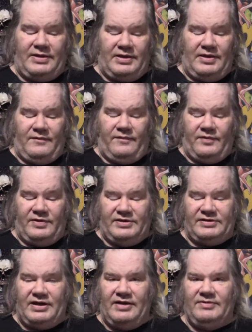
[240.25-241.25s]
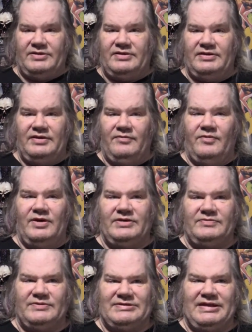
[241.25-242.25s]
the time it
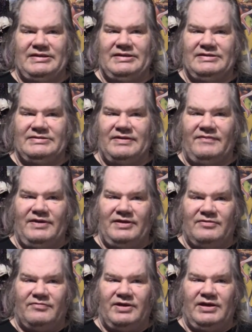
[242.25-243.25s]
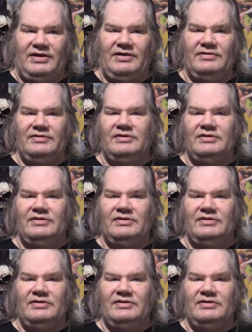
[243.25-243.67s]
was 1973,